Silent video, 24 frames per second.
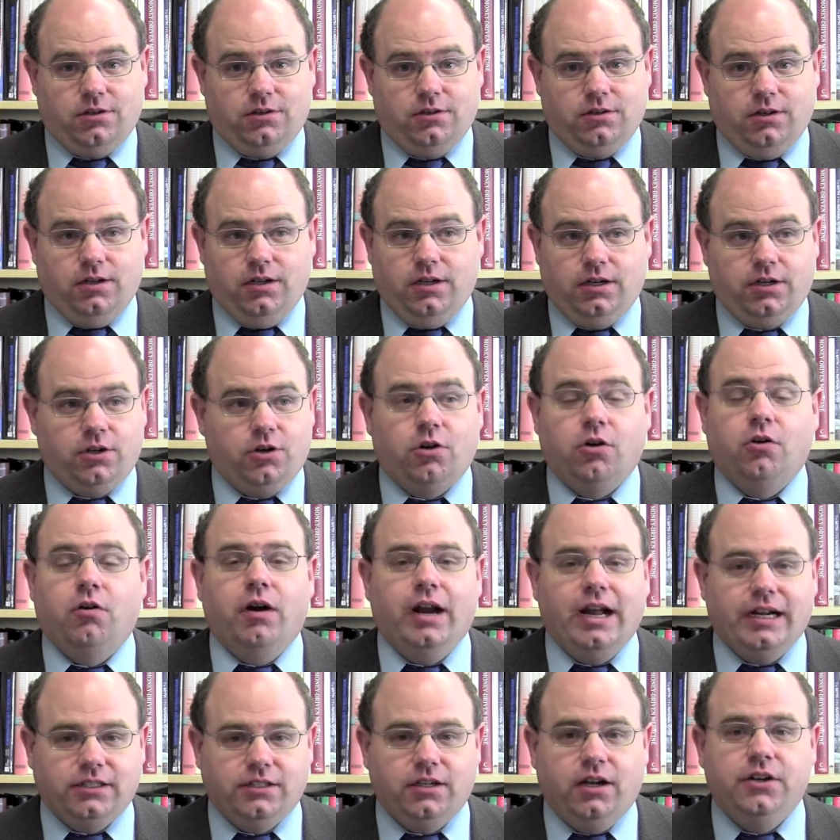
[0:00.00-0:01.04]
uh,
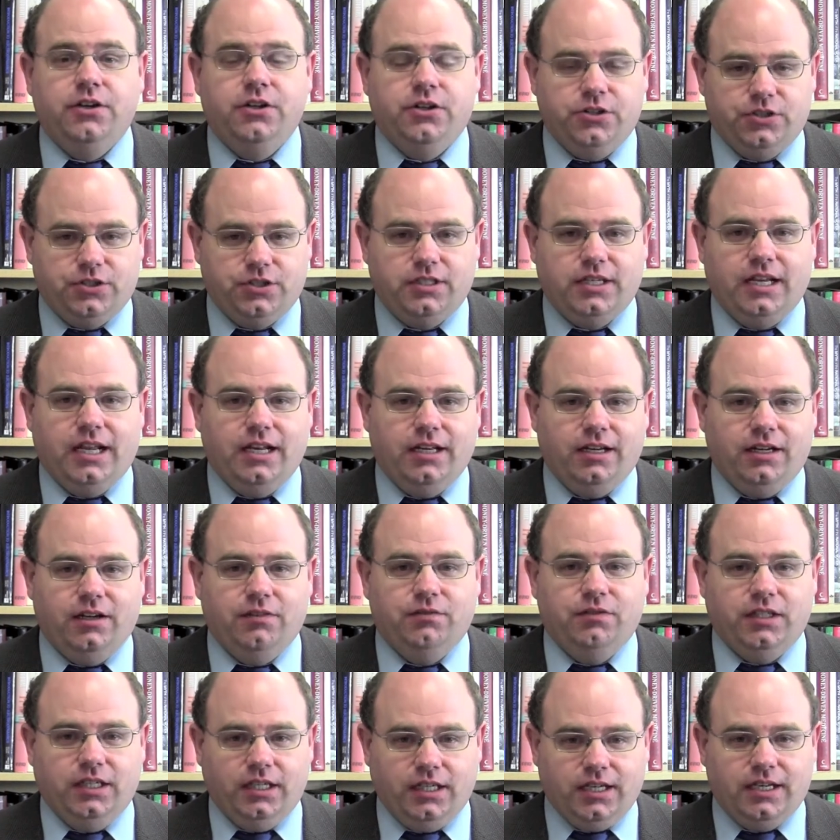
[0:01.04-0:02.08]
correct understanding
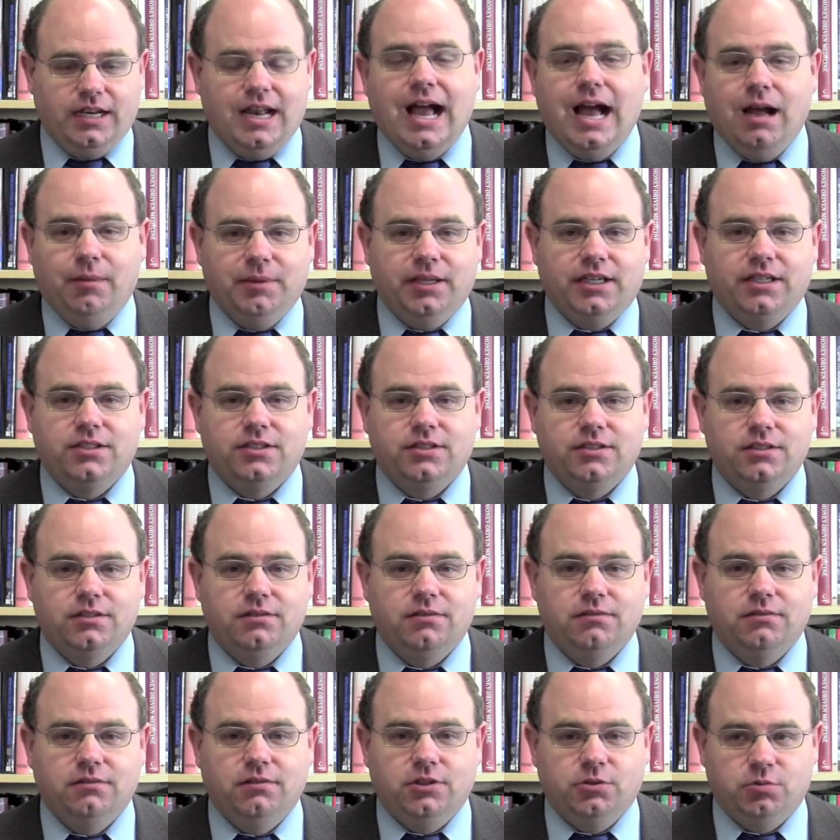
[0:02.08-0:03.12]
of the economics,
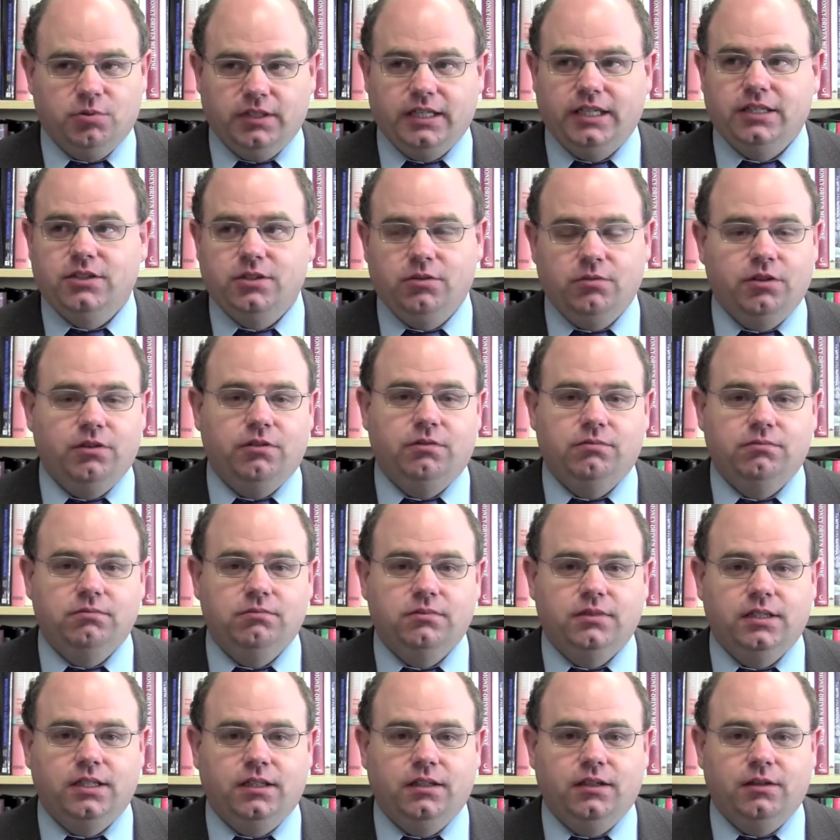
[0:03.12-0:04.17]
which we'll get to in
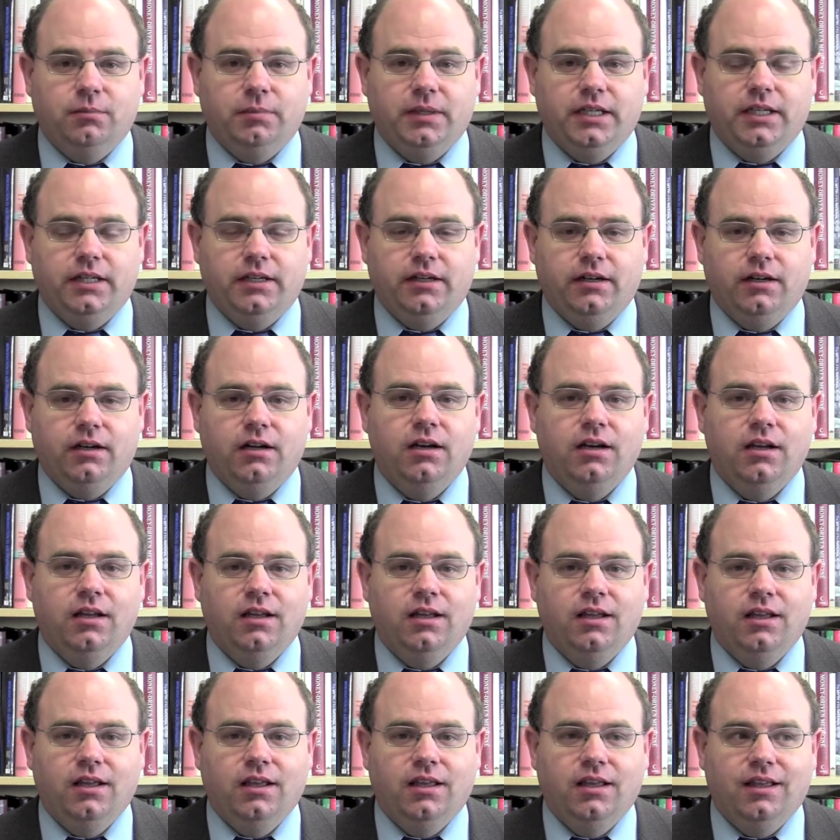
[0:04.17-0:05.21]
a, in a little bit here,
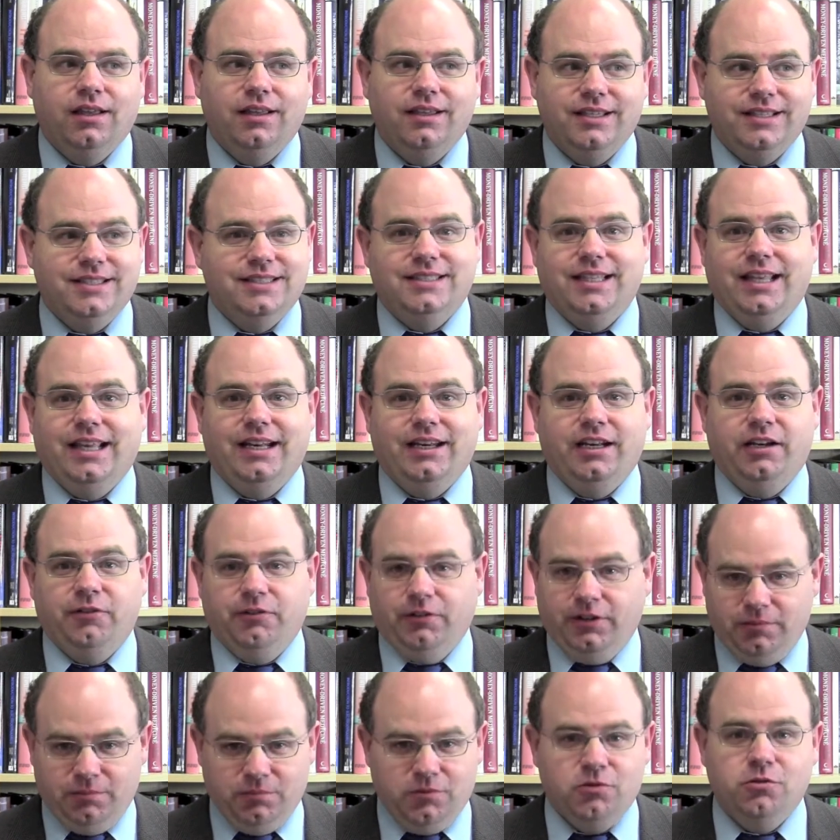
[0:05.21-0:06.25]
is that it
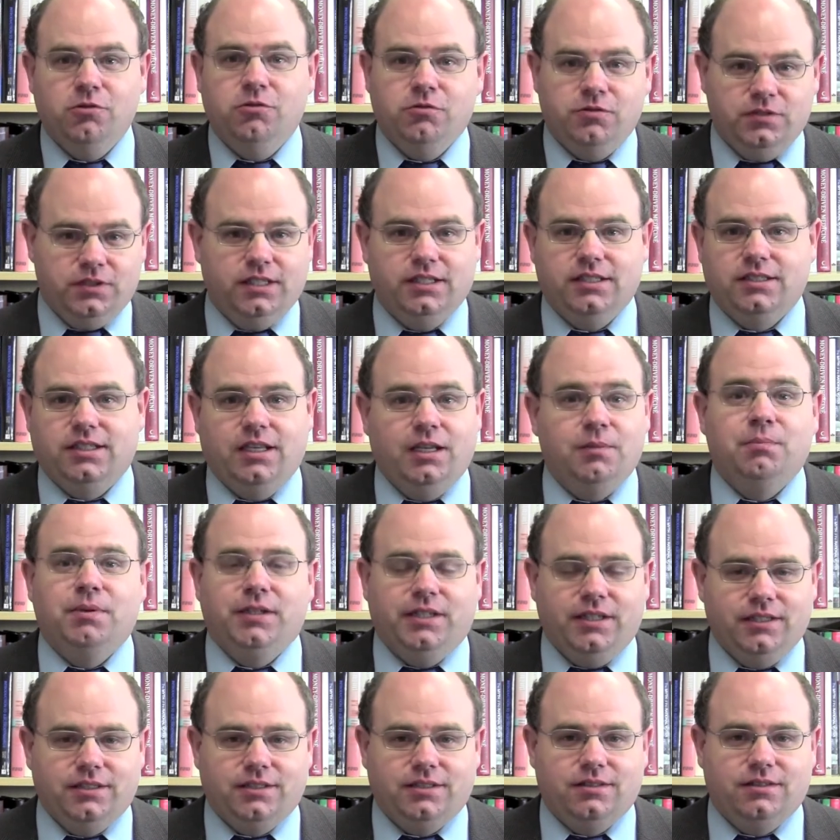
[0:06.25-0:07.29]
removes this
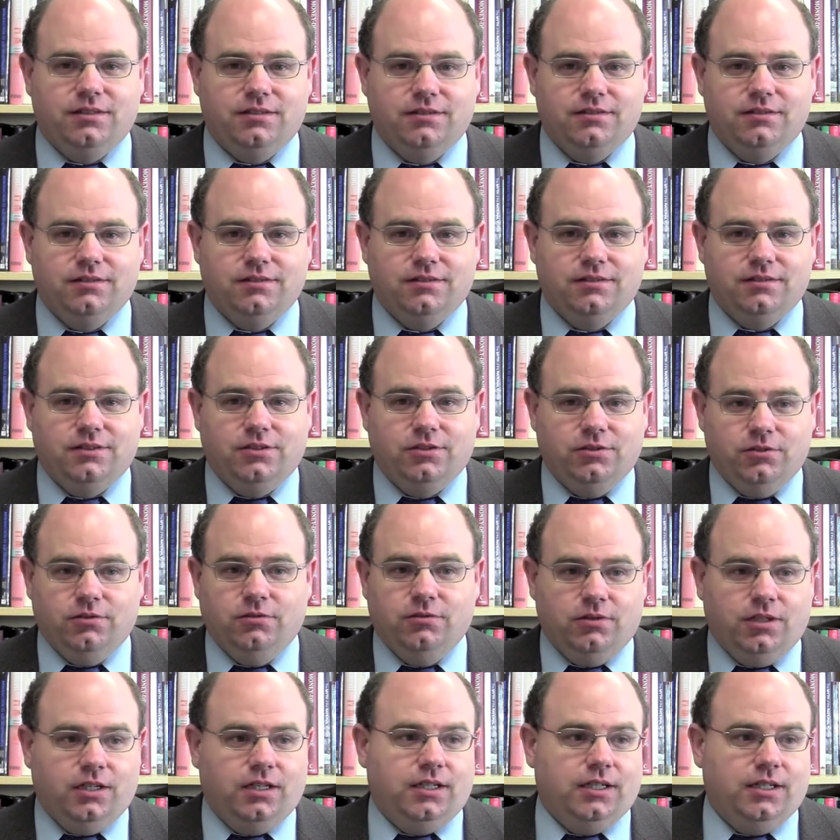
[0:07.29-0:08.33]
impetus
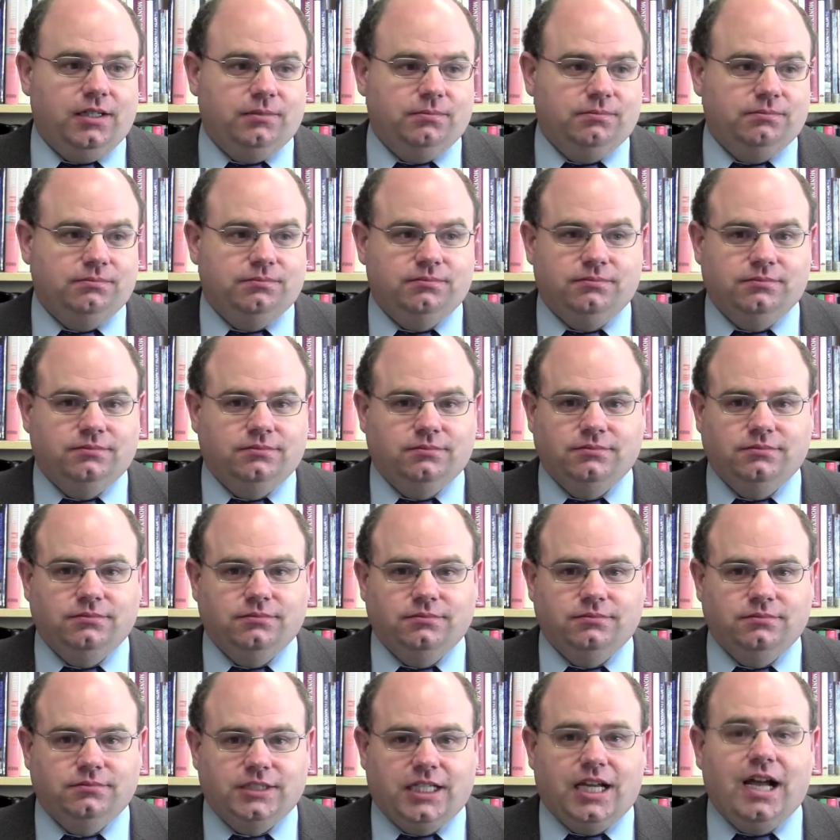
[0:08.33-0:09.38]
to uh,
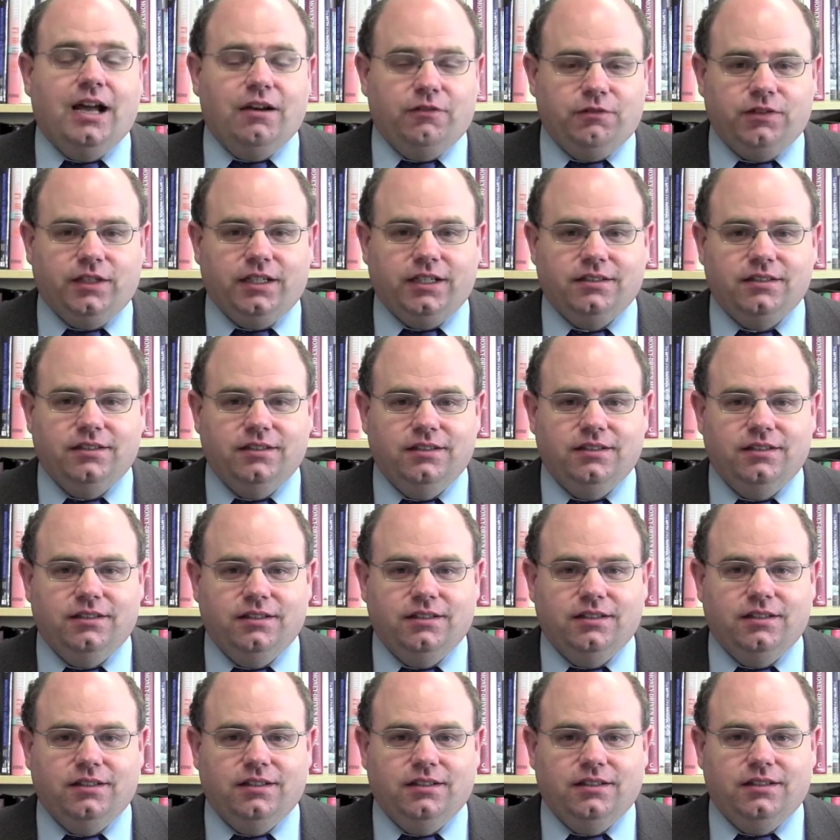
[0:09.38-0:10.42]
conflict.
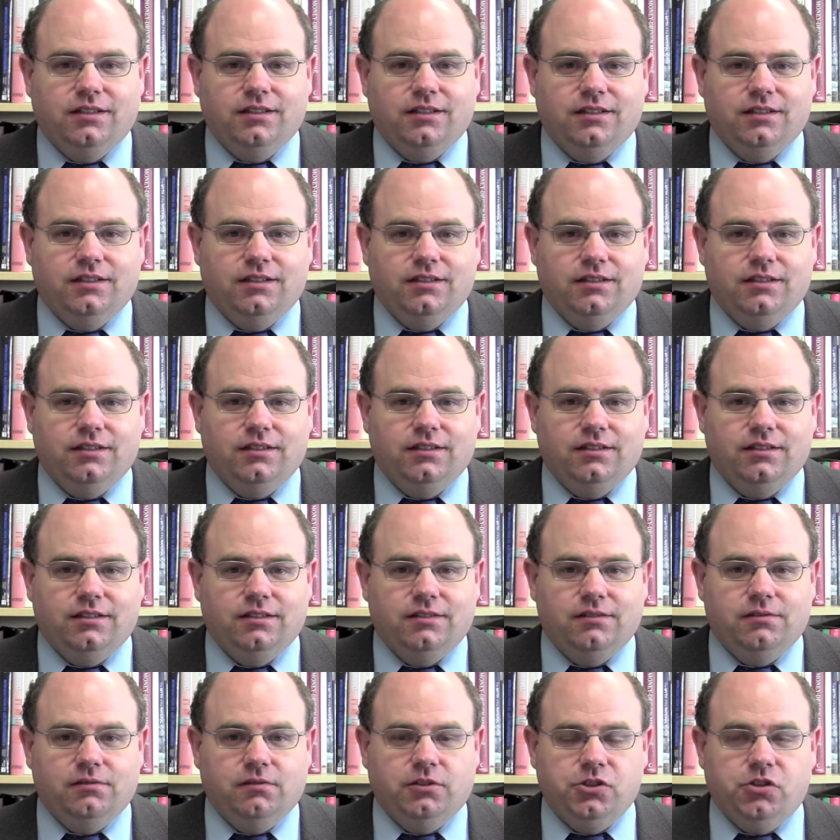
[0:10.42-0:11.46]

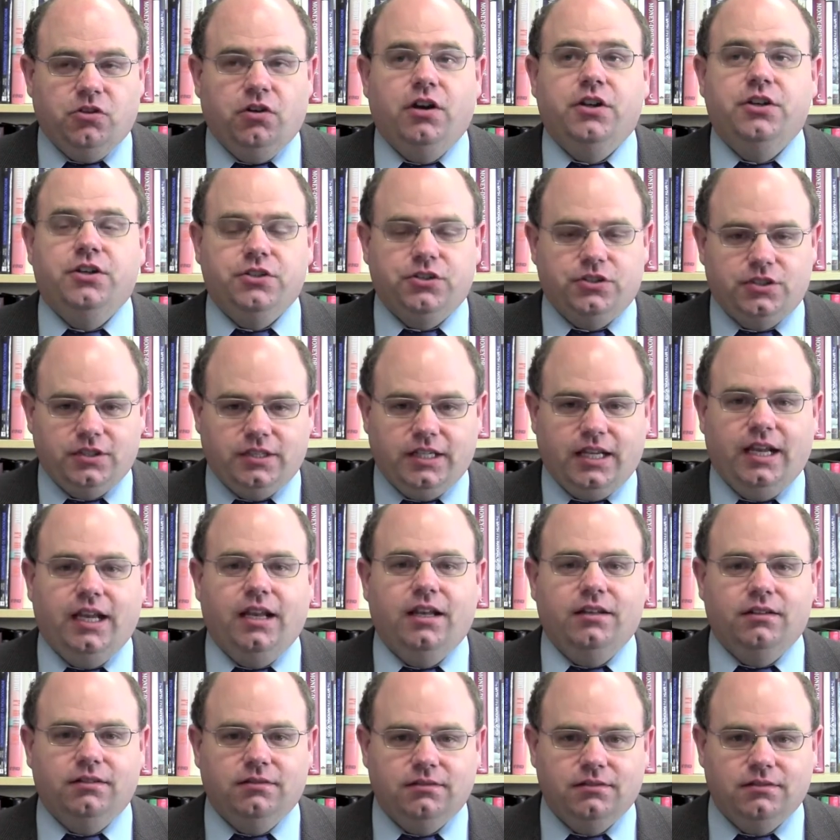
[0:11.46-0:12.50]
When you
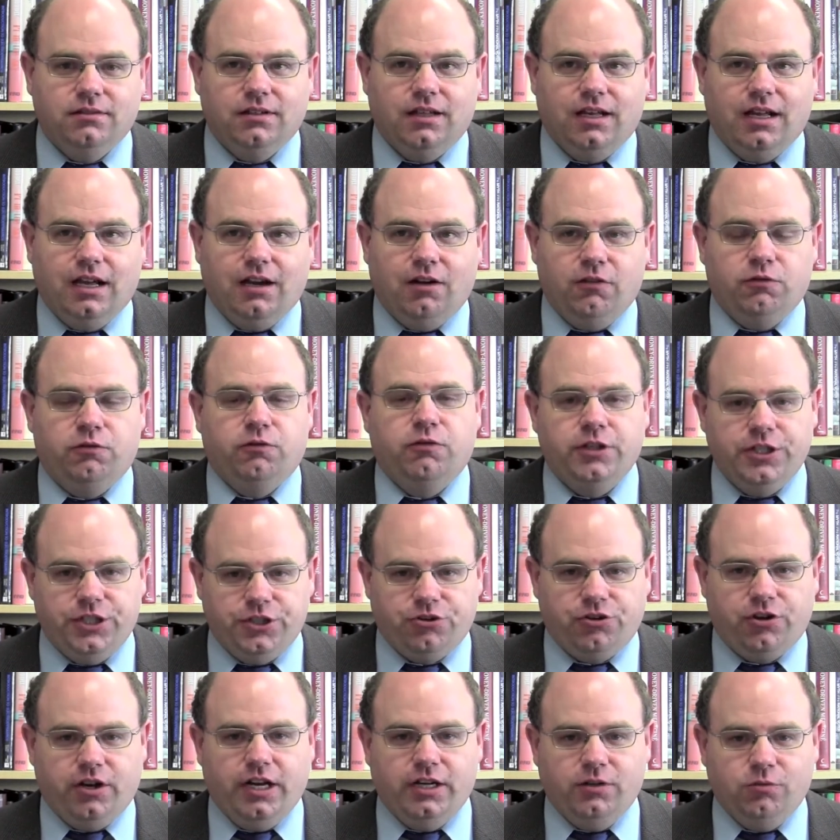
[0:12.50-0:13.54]
understand how free
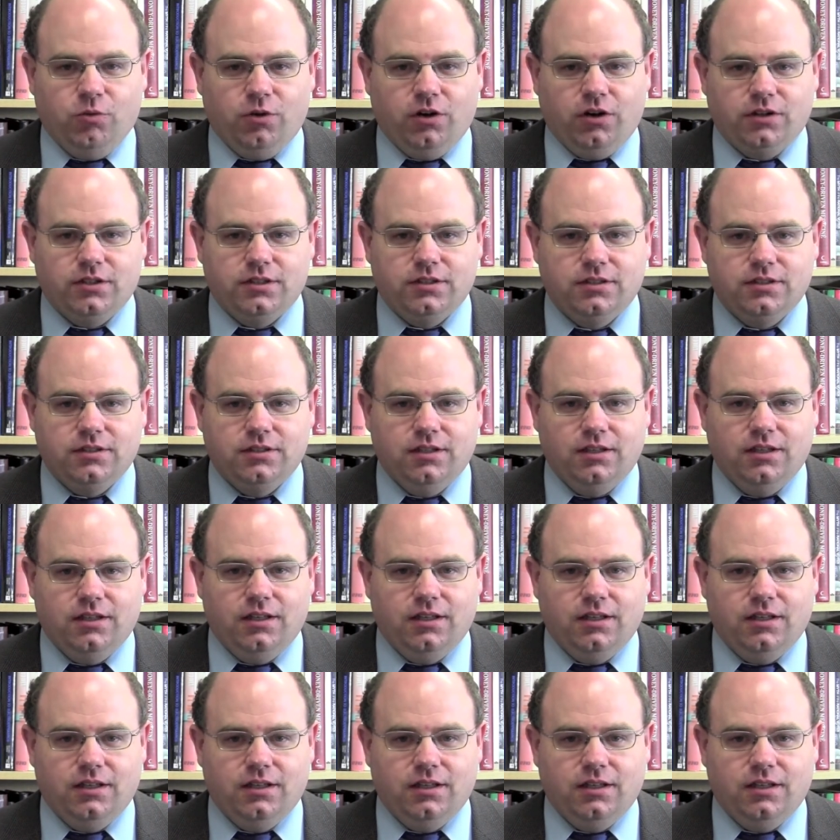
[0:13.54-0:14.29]
trade works,